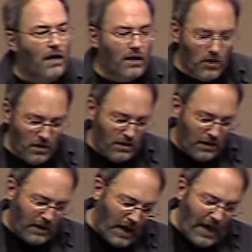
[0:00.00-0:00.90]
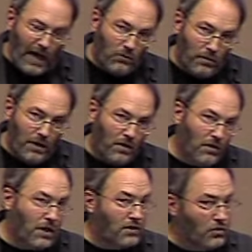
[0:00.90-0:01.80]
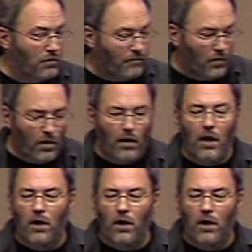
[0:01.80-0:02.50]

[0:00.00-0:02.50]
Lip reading: The hi-hat will be closing on 2 and 4.